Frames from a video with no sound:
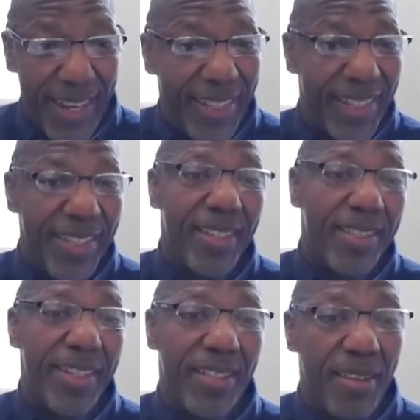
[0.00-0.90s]
That is
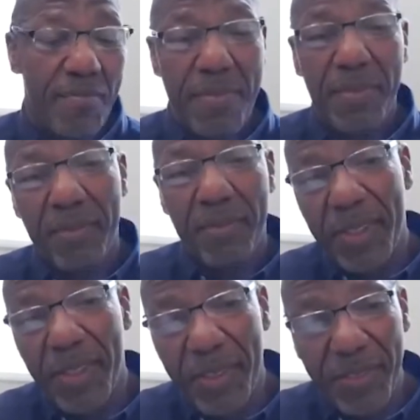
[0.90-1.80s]
essentially people
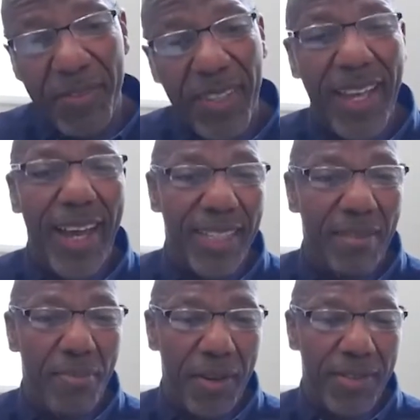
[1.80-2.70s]
move as
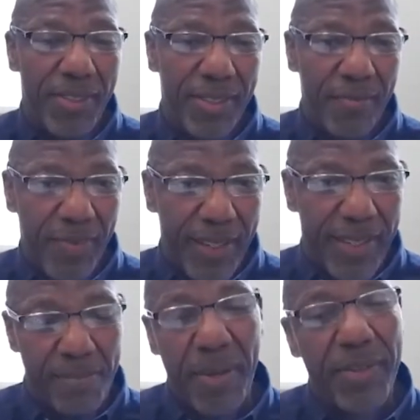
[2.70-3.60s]
opposed
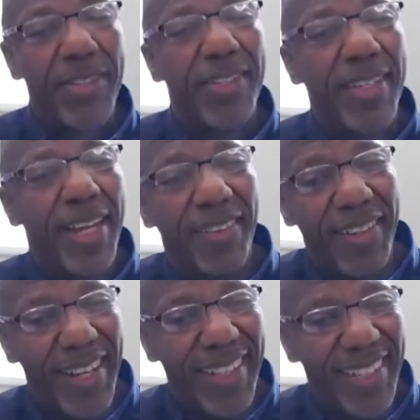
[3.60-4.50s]
as opposed to
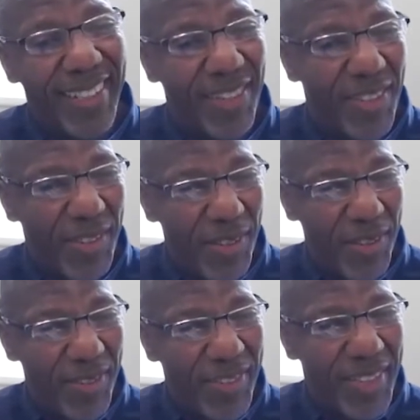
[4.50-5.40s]
segregating their
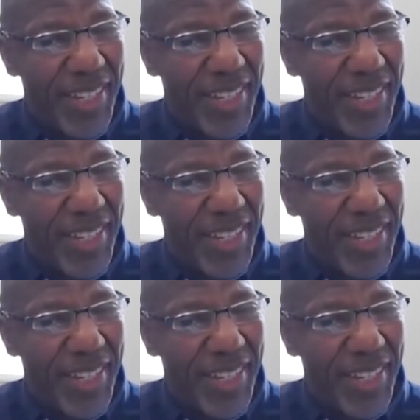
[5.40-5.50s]
schools,